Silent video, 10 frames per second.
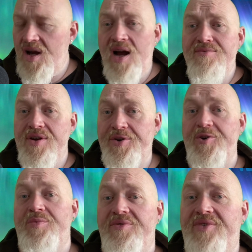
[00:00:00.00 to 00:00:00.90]
I run a
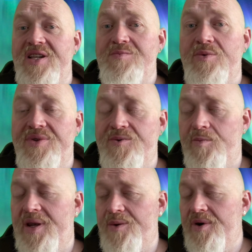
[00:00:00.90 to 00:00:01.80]
group on Facebook, we talk
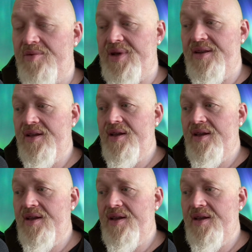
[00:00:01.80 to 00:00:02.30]
about it quite a bit.